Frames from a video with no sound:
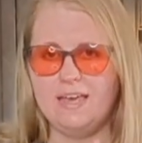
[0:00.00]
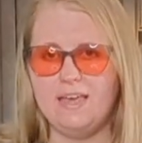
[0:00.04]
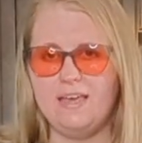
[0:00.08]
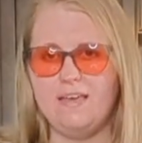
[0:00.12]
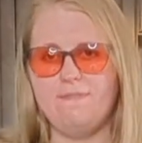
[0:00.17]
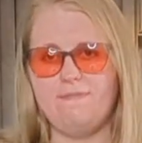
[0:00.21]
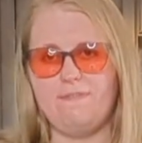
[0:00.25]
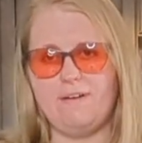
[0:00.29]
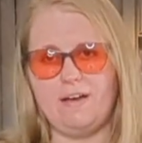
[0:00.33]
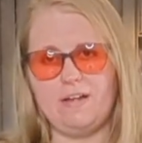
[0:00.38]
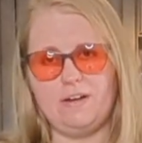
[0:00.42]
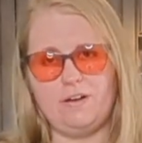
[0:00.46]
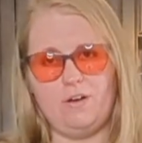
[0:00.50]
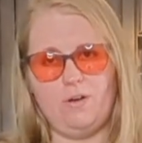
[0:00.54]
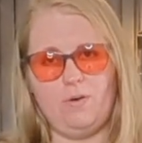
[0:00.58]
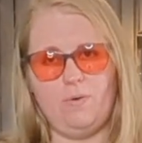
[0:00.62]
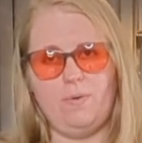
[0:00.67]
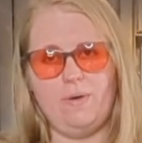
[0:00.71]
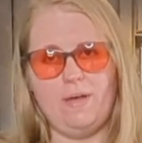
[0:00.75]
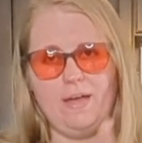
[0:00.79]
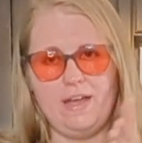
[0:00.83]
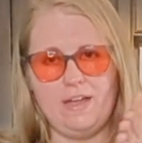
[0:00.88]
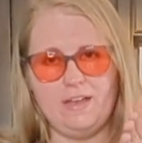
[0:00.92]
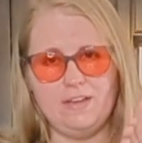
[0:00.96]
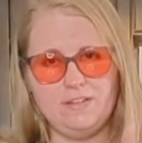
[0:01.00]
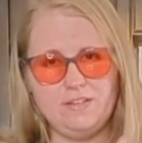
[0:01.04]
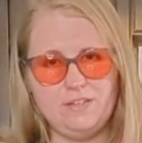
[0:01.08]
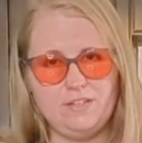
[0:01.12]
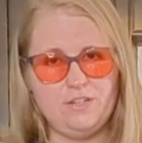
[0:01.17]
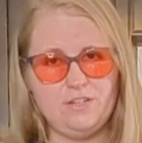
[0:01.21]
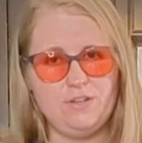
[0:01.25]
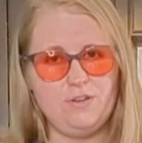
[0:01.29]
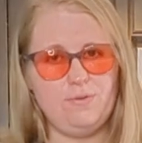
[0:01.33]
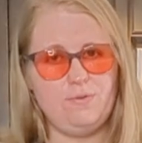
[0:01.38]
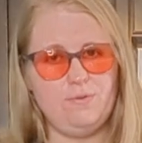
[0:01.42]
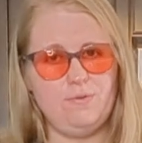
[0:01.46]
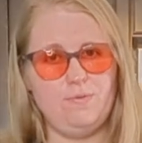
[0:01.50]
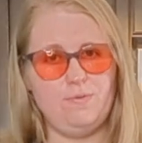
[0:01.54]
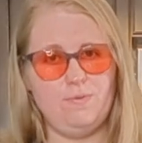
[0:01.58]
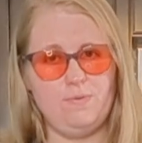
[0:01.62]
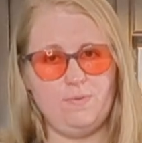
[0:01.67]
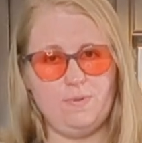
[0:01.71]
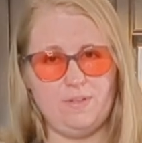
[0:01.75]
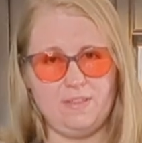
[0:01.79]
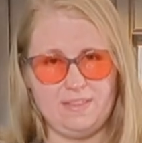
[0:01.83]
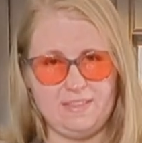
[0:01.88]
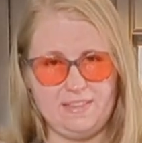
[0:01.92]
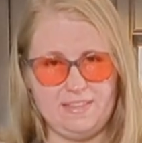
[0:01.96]
if I don't
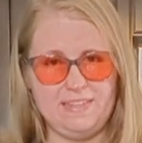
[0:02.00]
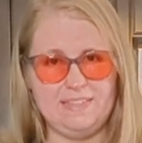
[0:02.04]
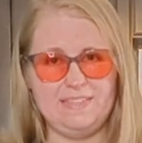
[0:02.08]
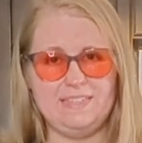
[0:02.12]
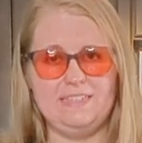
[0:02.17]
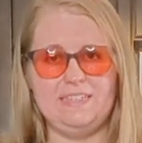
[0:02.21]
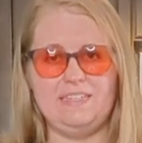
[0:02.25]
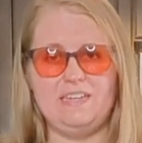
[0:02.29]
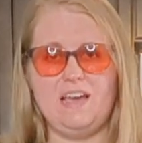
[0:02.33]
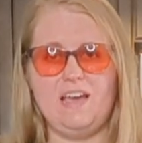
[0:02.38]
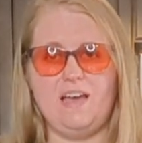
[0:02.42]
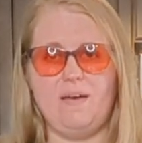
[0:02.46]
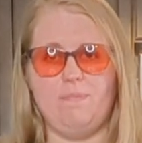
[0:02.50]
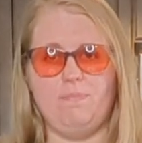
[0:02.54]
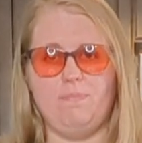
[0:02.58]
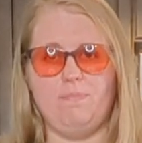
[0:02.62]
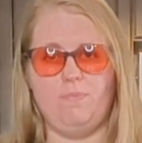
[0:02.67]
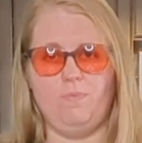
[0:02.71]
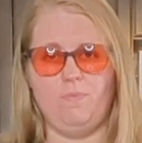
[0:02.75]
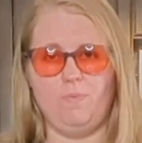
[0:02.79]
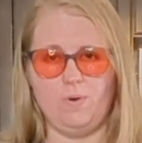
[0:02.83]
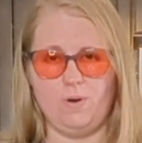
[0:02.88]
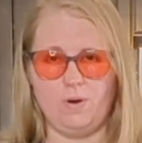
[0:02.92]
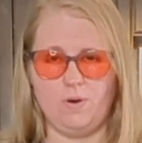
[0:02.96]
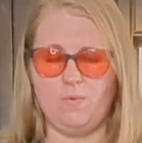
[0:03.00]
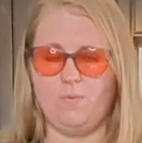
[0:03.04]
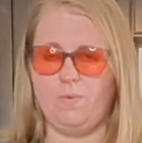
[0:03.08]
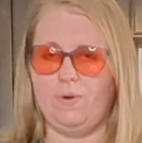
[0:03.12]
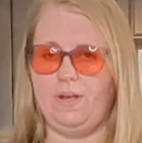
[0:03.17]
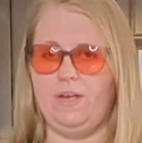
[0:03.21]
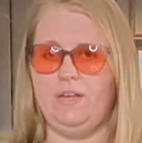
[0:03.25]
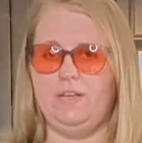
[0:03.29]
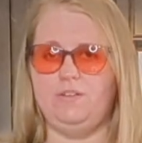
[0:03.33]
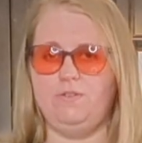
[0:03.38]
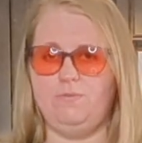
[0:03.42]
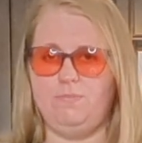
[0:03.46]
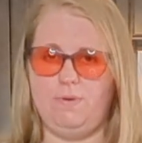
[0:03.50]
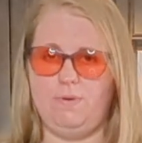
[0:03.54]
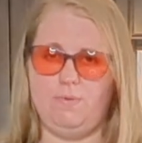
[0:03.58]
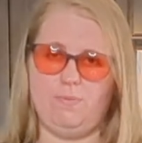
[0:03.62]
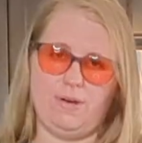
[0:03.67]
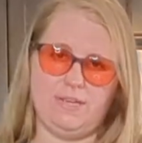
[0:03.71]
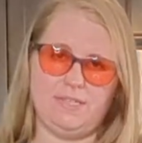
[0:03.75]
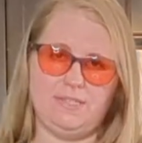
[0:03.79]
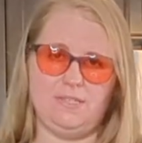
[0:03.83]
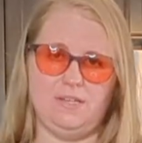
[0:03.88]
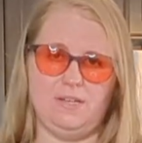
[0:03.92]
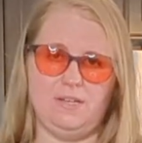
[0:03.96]
do this step, we're going to be
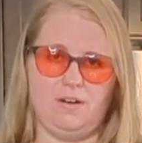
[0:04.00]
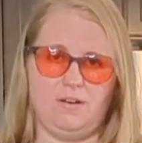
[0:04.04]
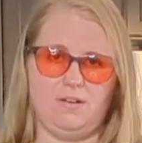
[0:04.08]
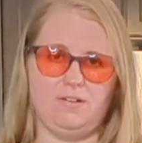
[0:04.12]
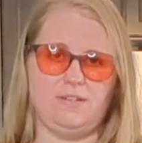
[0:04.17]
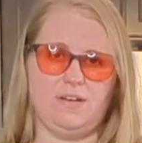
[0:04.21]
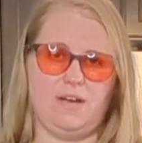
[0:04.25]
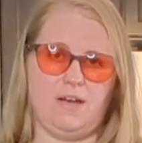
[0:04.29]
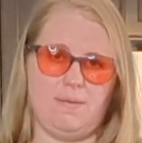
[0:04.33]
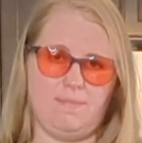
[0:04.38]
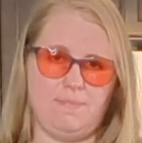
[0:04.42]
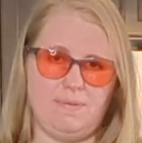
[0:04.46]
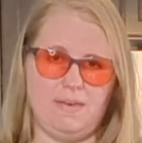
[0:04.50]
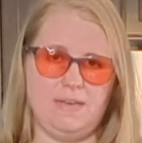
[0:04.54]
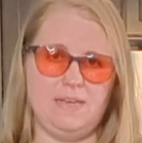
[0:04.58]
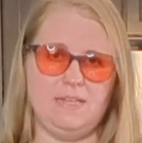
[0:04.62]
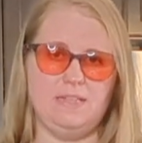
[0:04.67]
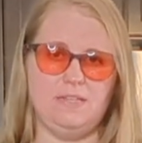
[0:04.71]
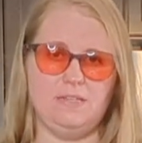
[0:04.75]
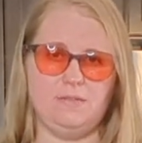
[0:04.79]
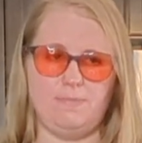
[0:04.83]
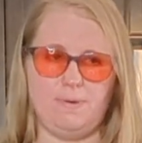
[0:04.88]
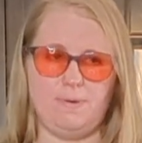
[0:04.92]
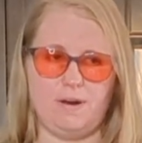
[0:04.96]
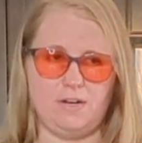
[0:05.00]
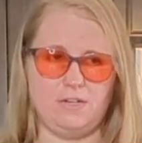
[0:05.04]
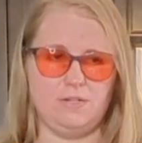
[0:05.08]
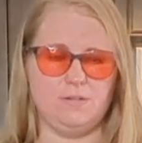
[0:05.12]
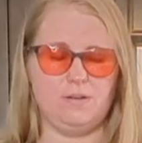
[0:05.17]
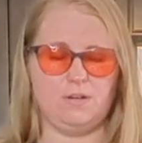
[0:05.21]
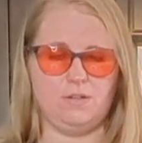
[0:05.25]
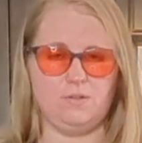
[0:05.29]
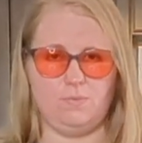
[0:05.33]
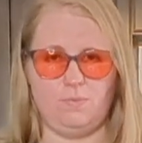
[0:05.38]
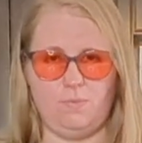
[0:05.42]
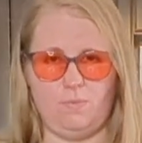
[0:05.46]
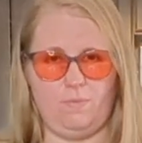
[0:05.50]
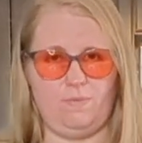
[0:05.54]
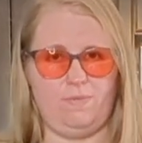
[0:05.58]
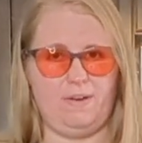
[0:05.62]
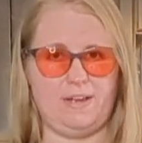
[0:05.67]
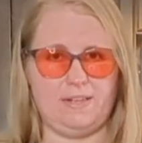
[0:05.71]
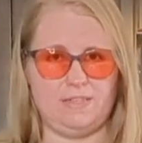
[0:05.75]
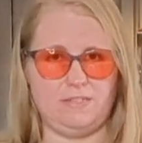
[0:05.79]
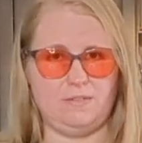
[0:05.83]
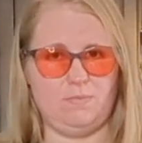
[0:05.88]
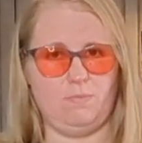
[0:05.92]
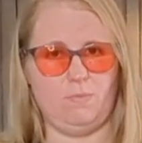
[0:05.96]
wasting our time picking these berries because we would have
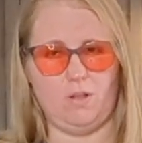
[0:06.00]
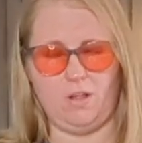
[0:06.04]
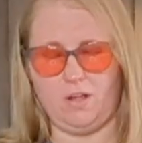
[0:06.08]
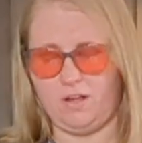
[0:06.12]
had some